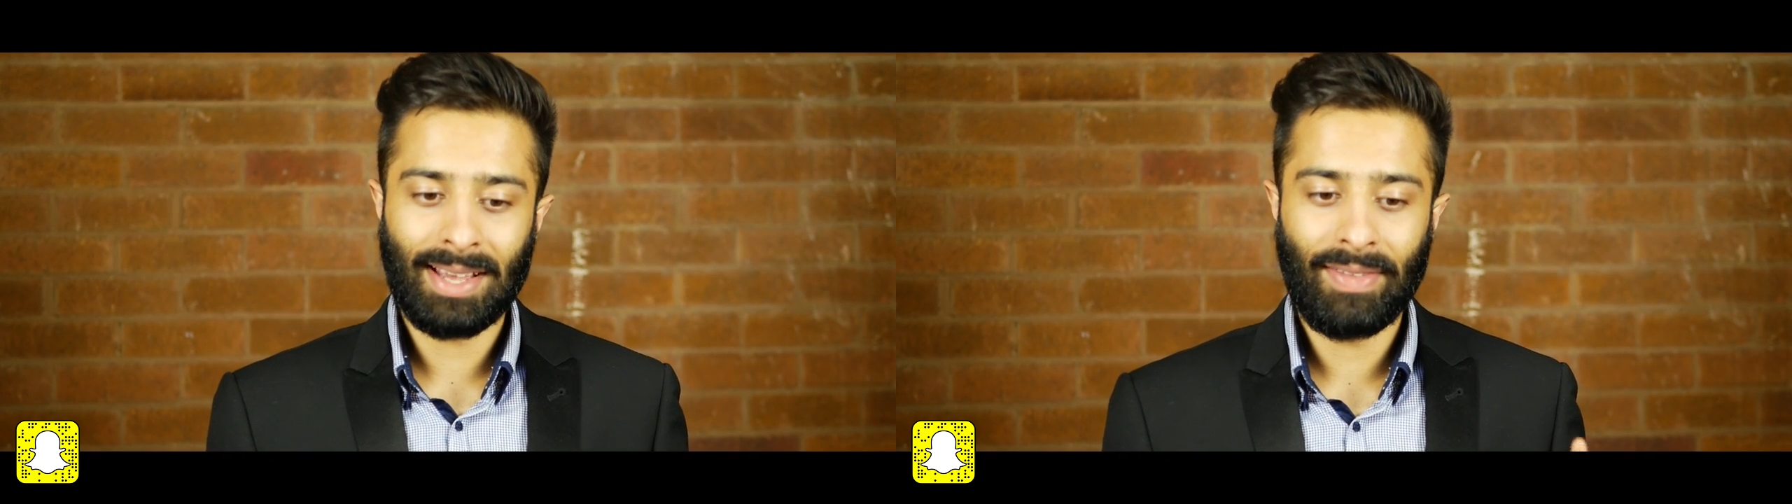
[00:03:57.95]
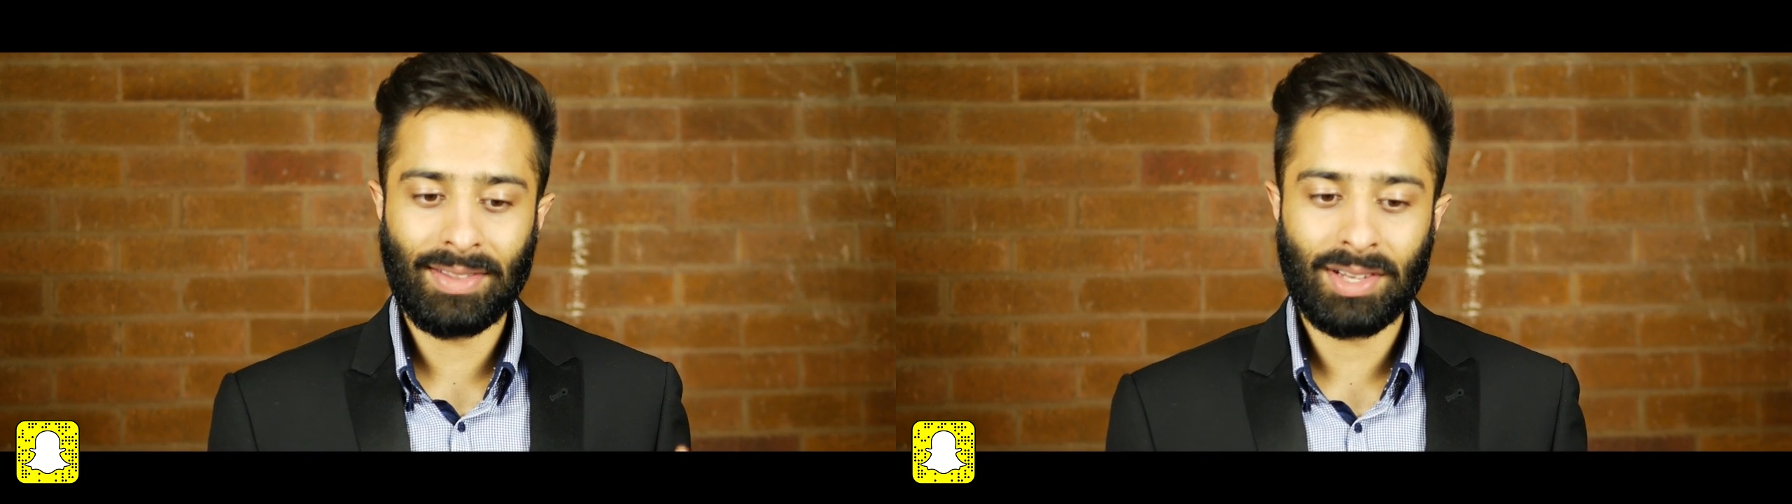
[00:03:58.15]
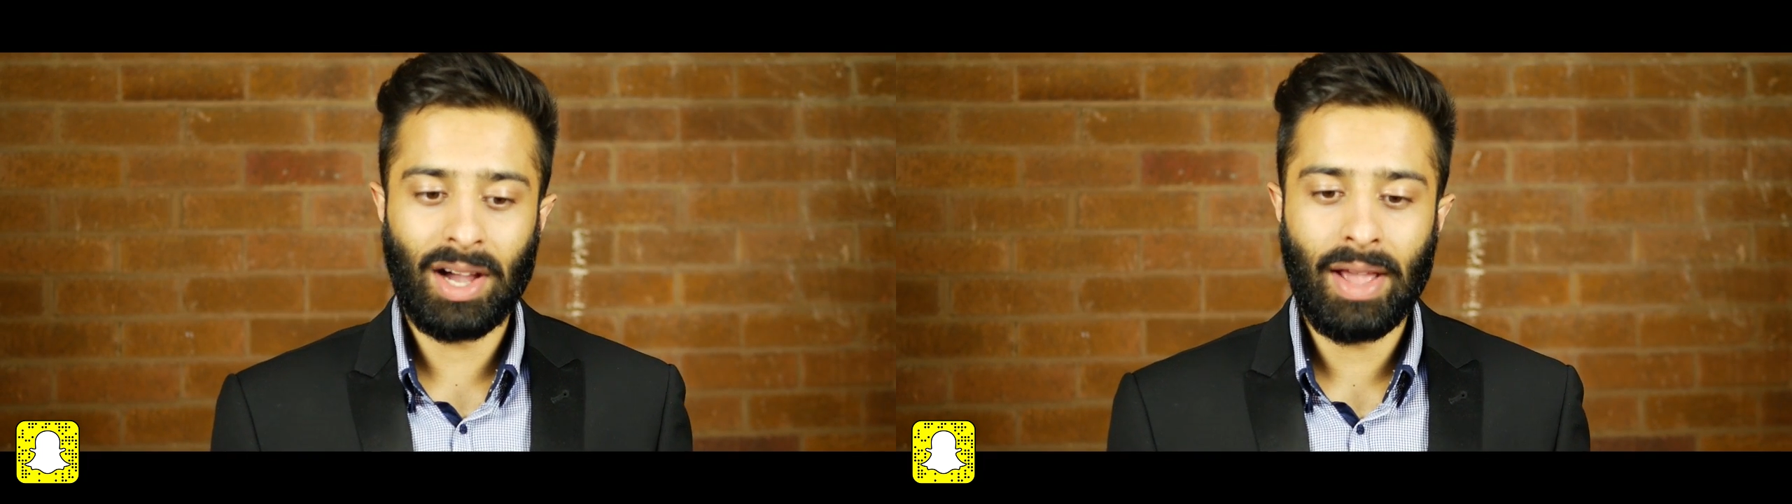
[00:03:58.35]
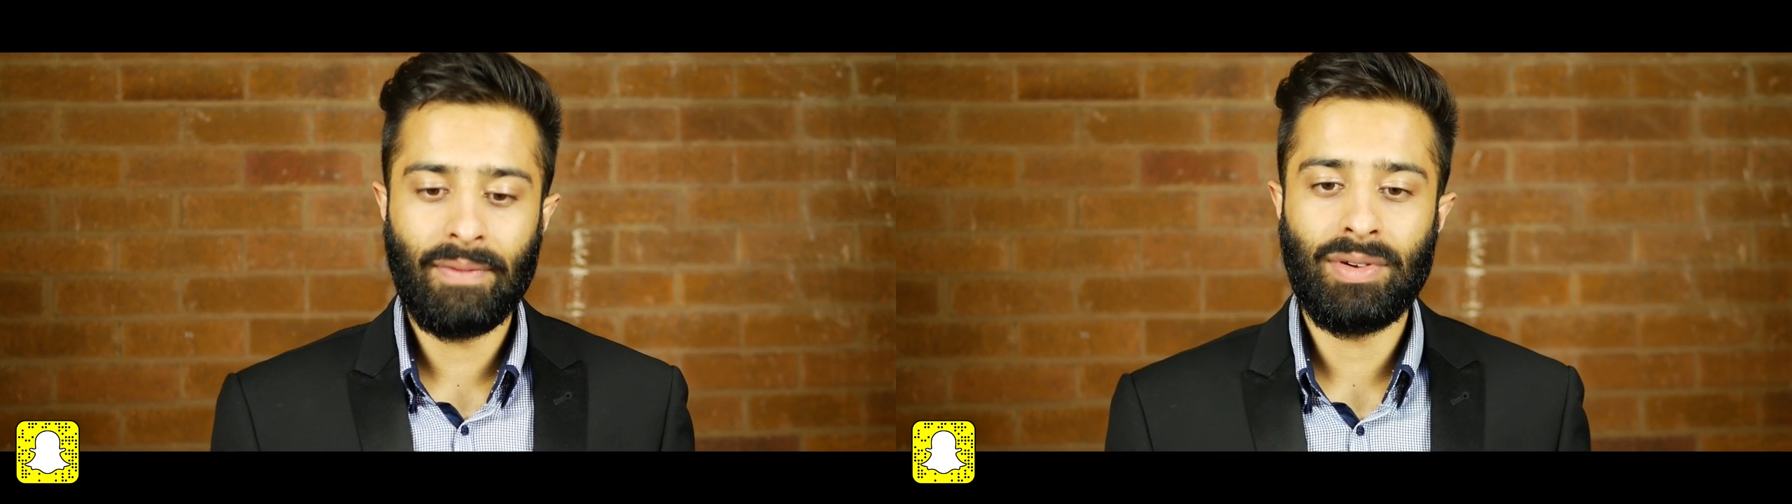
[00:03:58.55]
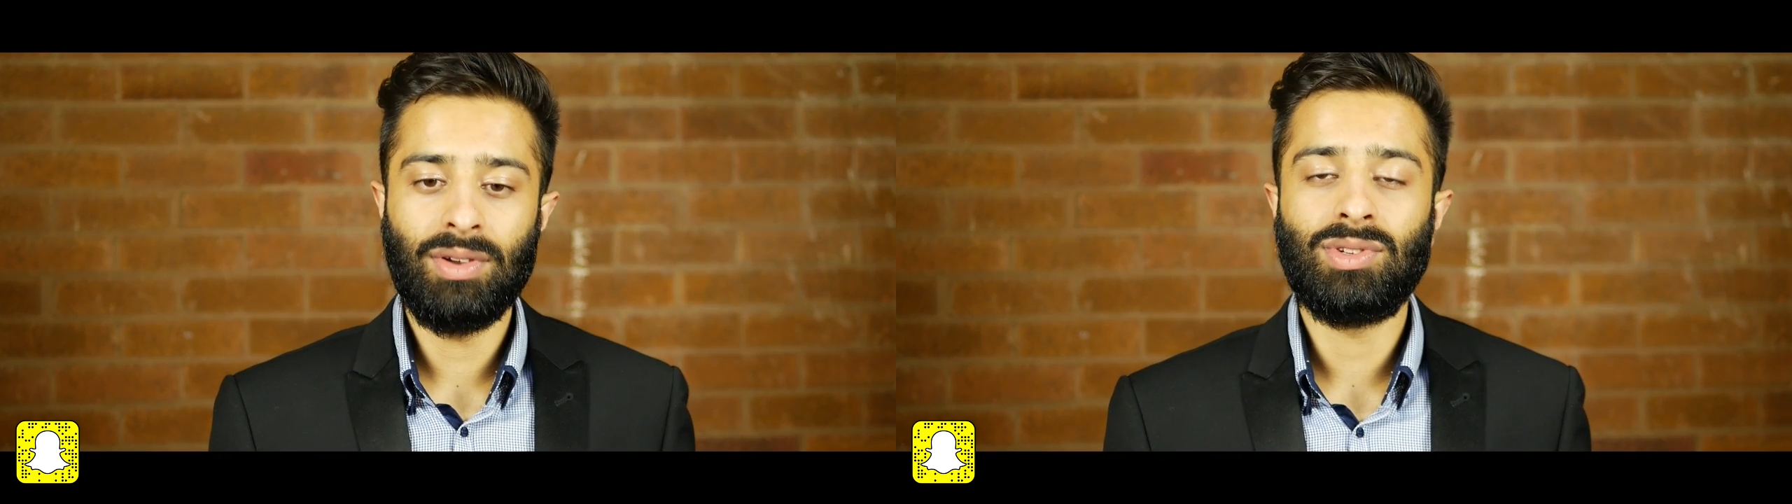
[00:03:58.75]
and the
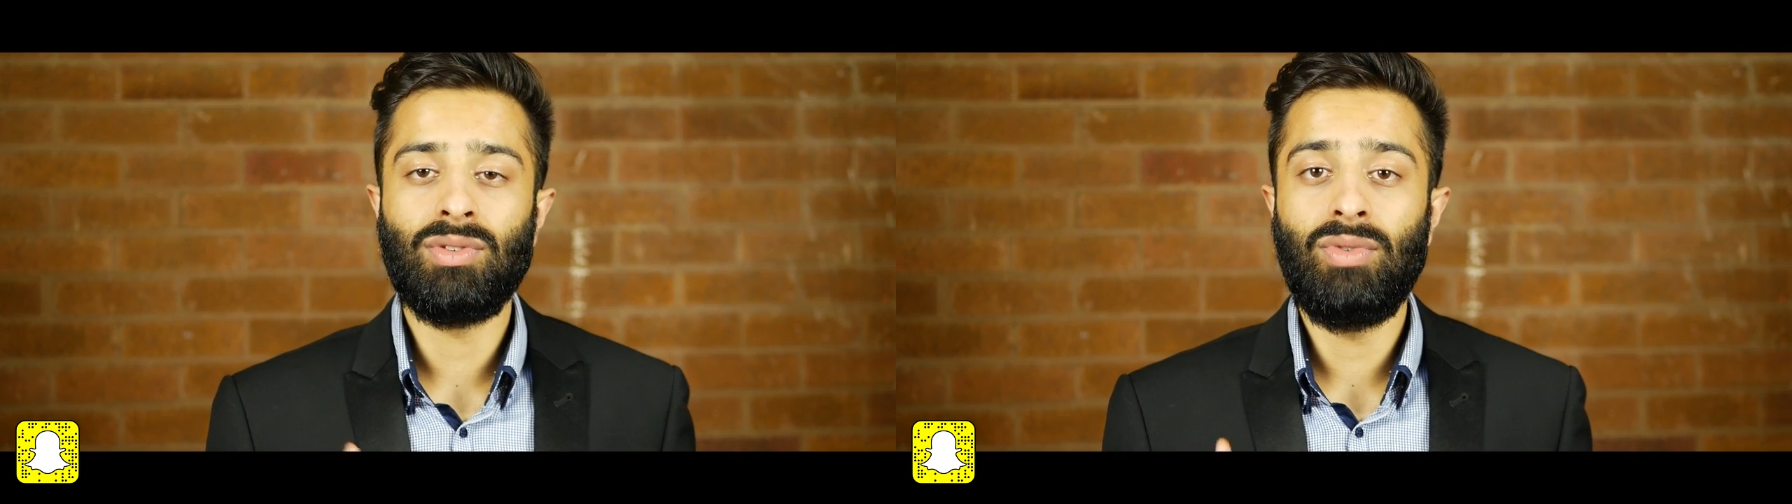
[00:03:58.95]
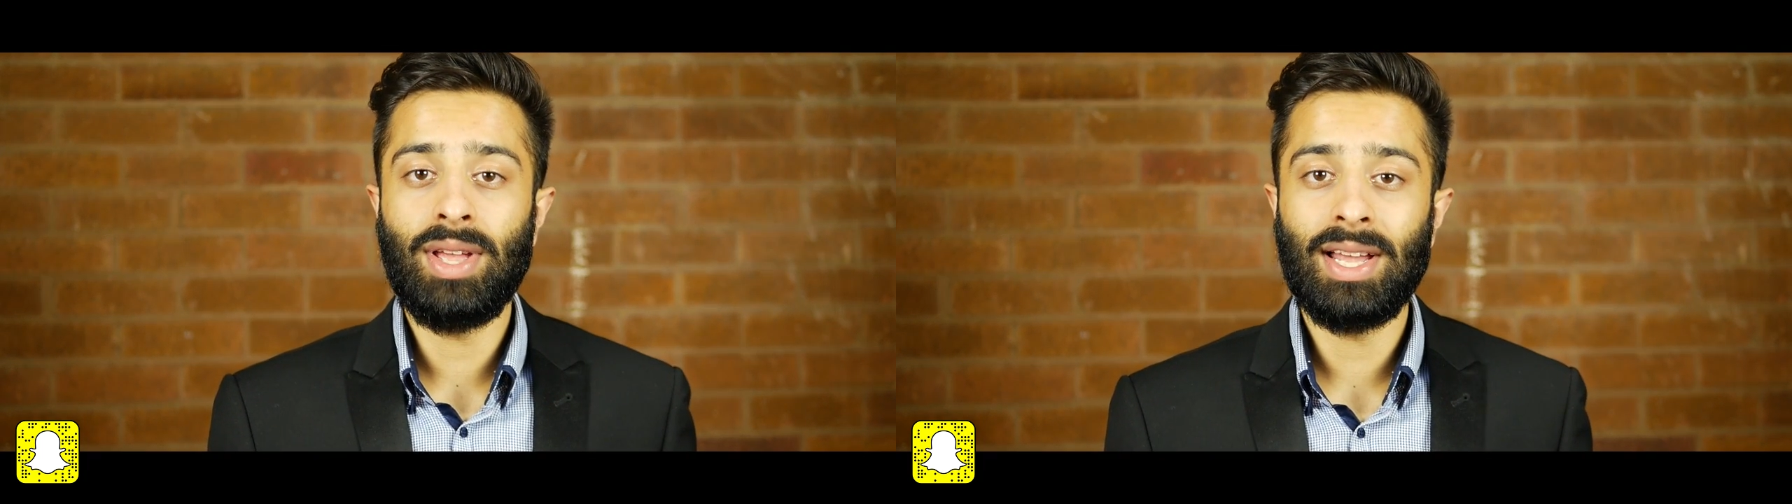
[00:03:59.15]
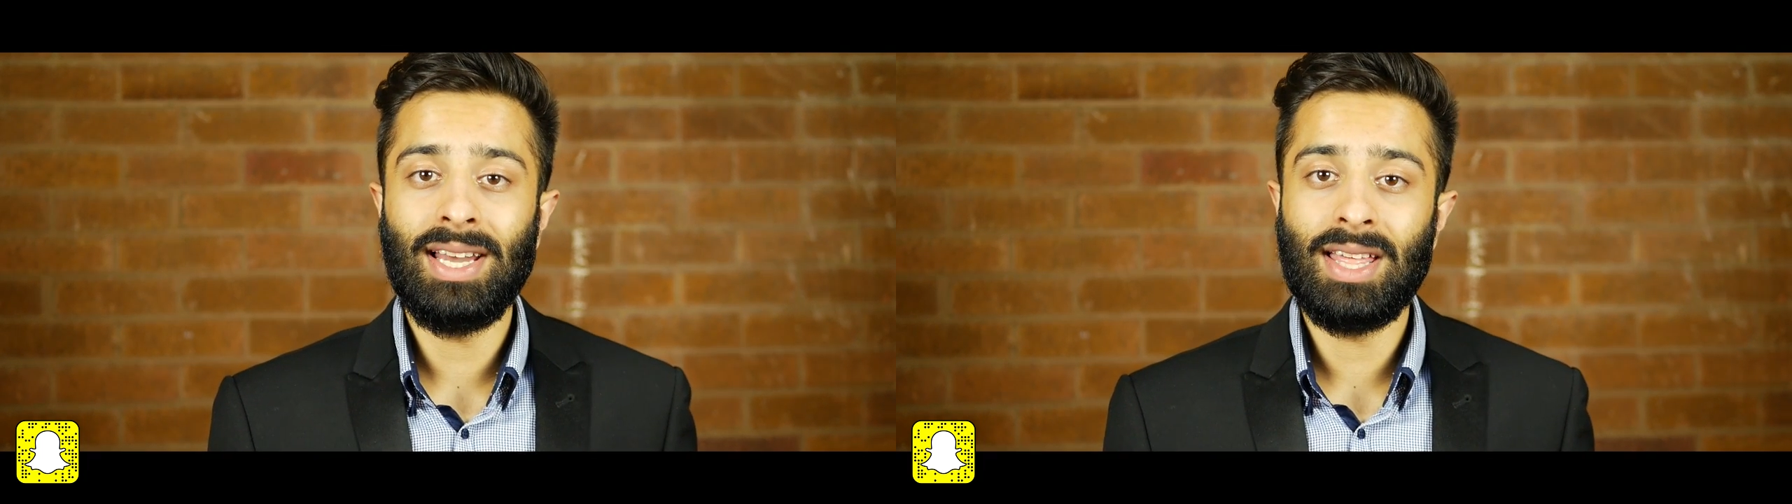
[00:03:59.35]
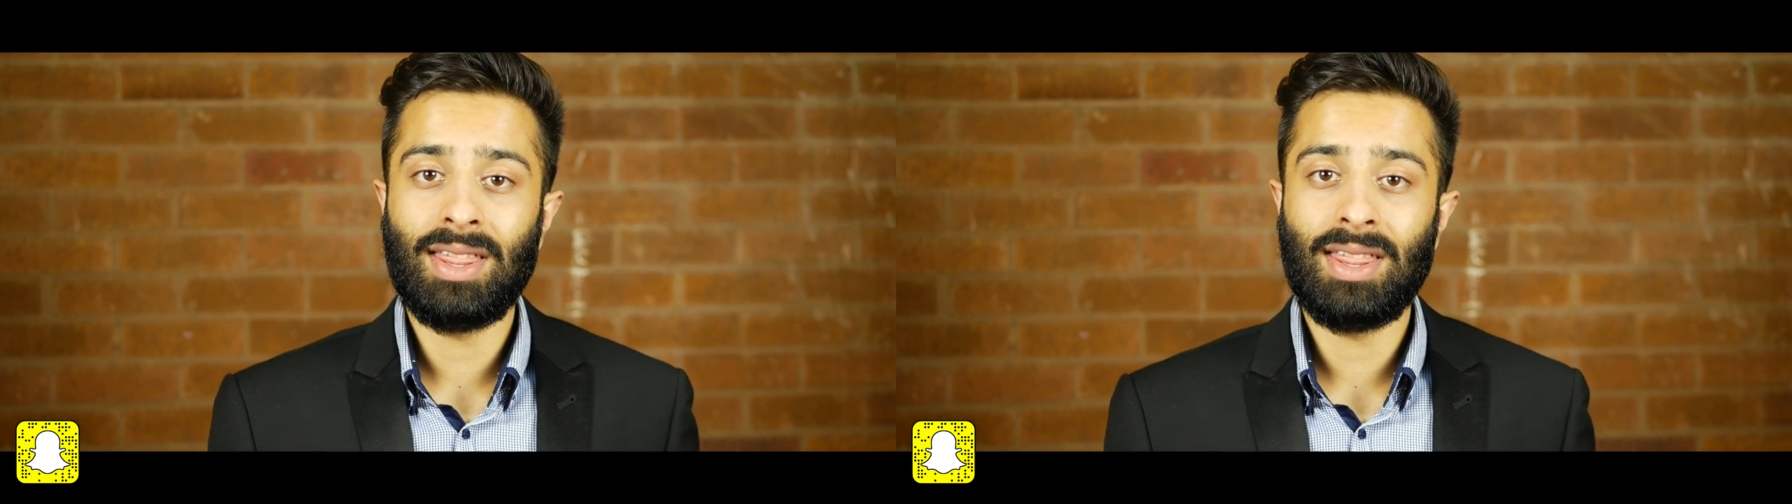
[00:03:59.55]
time for you to really